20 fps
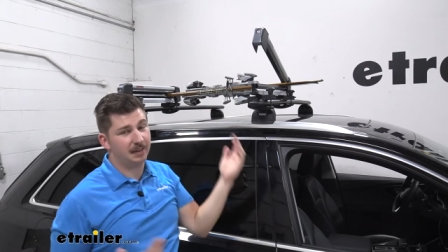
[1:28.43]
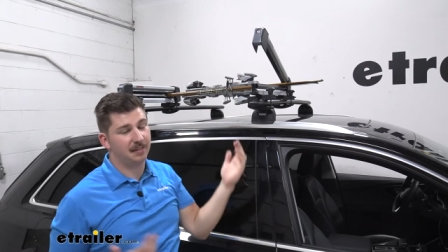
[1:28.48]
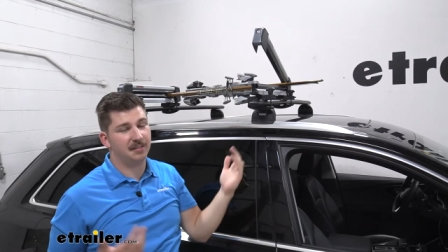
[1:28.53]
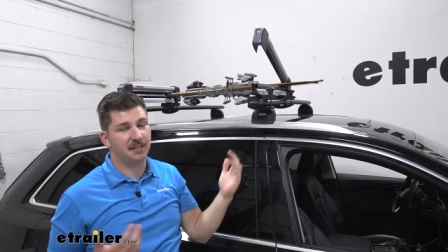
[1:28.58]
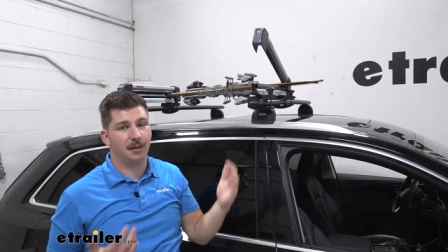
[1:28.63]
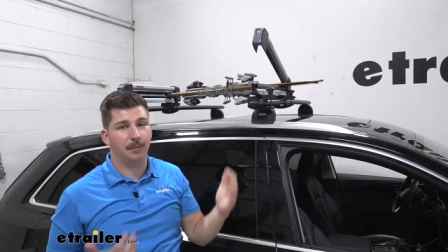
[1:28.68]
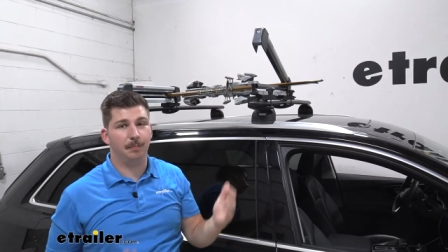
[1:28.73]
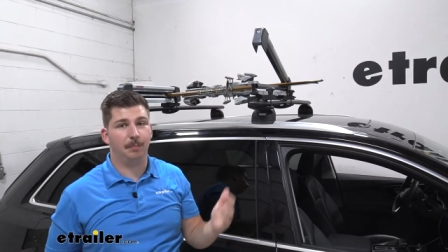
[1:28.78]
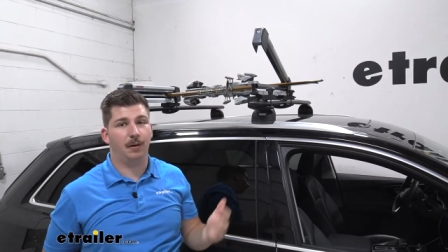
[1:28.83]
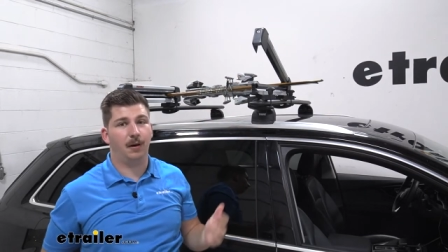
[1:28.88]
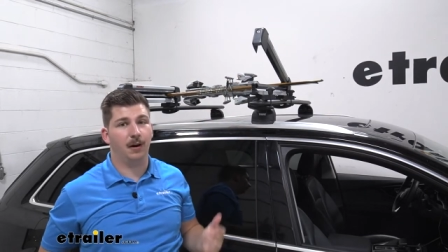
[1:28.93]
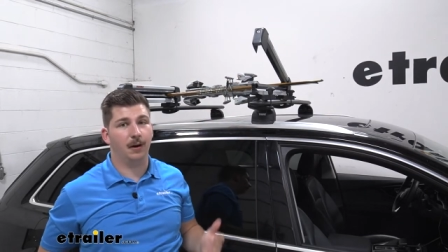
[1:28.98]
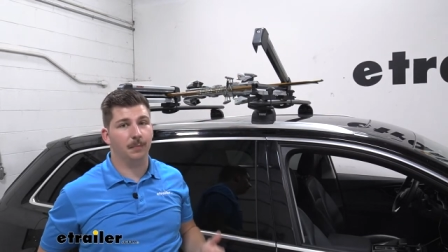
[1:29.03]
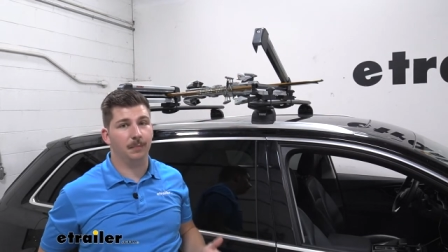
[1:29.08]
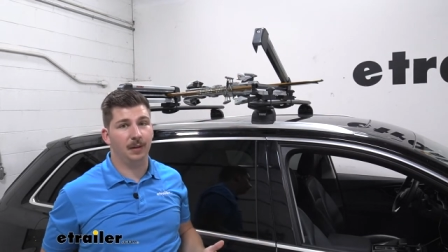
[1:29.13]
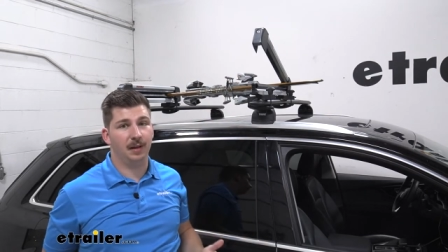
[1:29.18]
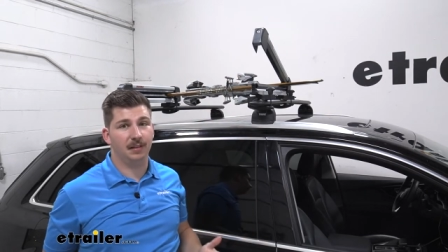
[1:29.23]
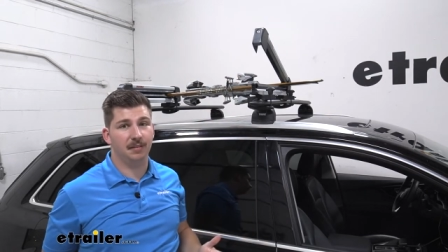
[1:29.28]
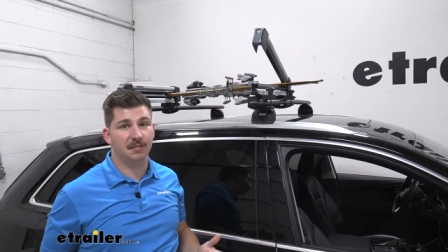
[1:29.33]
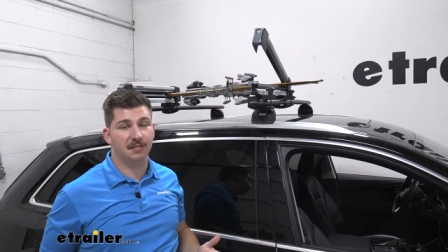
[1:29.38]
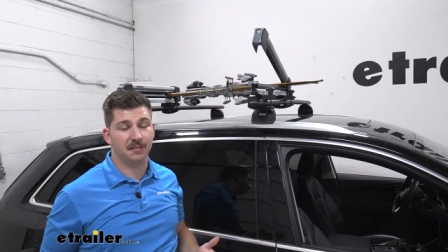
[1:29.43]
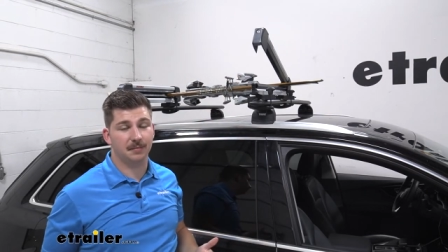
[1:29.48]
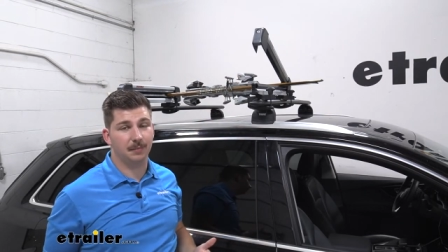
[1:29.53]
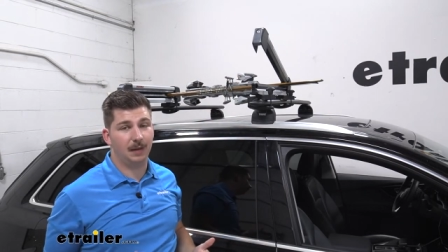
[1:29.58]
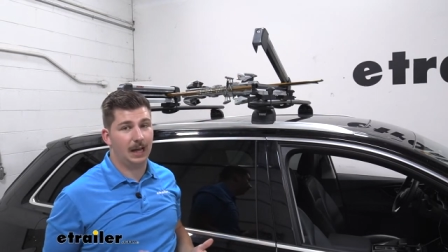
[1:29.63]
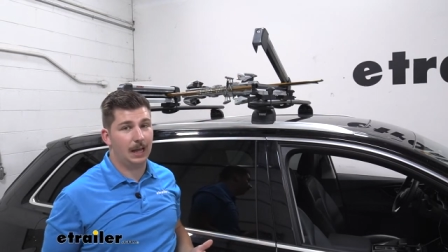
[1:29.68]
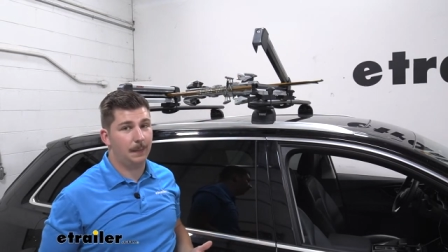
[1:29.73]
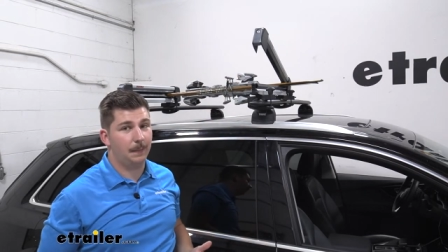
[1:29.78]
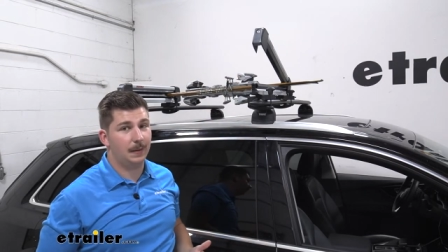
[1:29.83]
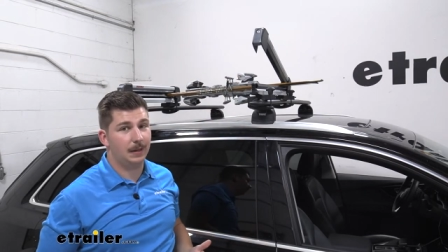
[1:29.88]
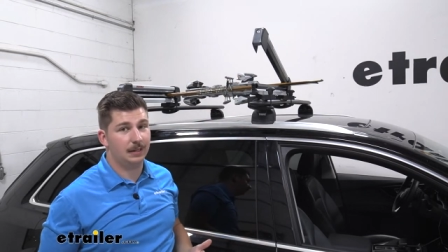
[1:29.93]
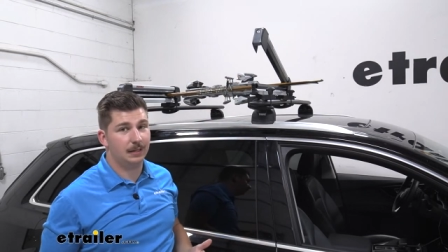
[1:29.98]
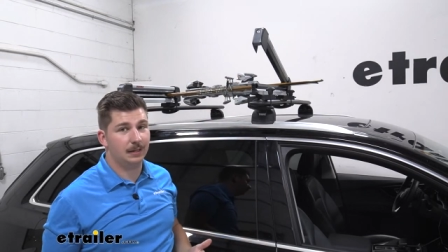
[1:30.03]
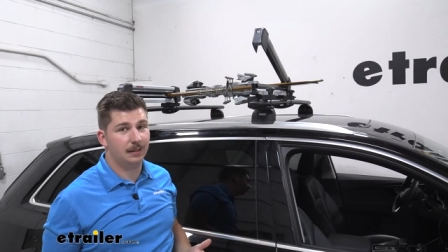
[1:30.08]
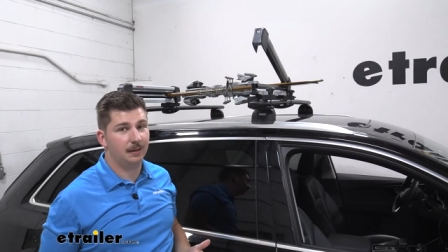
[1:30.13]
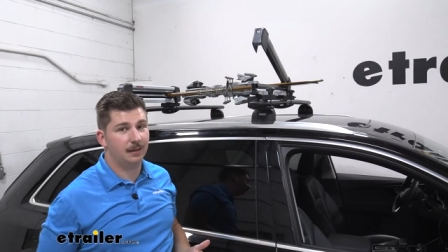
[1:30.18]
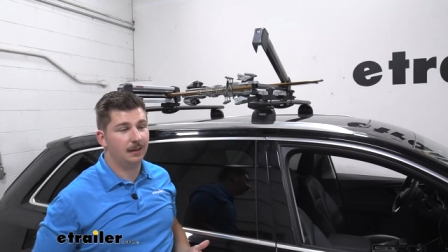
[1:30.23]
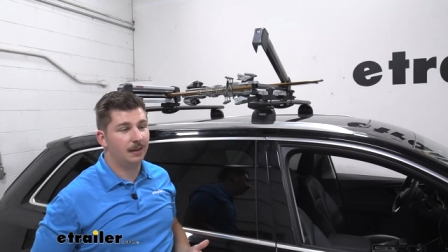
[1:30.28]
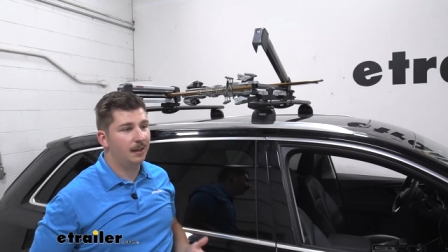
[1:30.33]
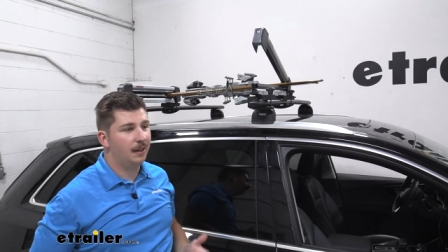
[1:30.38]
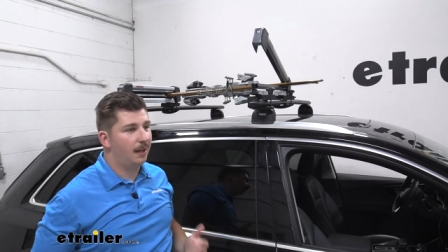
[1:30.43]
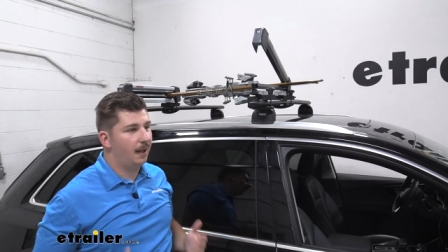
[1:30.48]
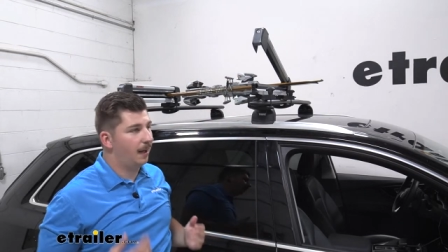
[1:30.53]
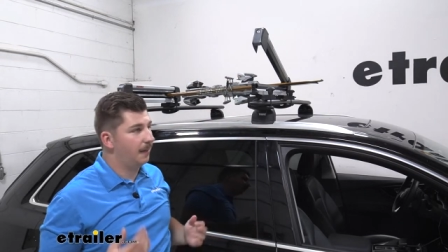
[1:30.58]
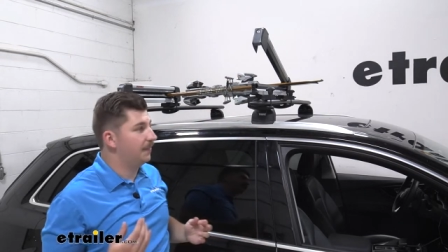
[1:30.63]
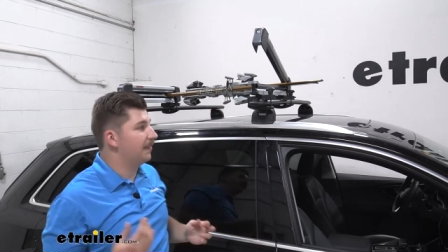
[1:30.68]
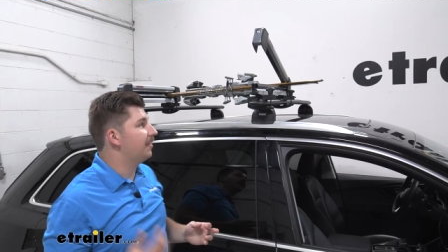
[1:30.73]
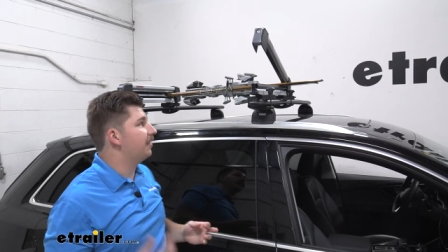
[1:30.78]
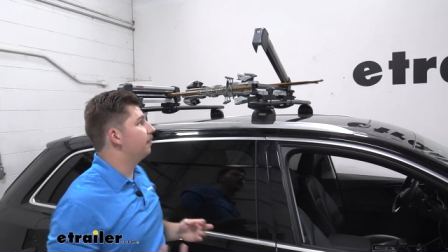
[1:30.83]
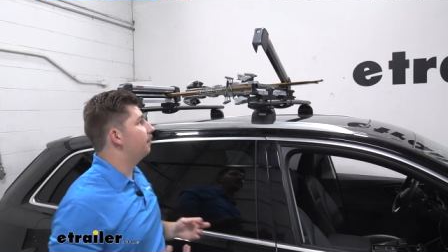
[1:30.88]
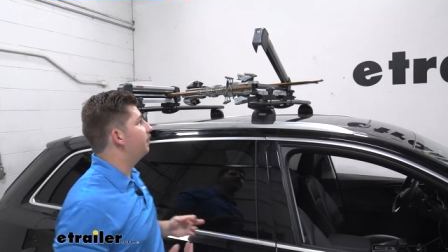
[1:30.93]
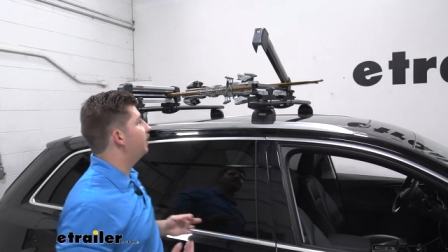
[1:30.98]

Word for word: subpar buttons, in my opinion. And that's a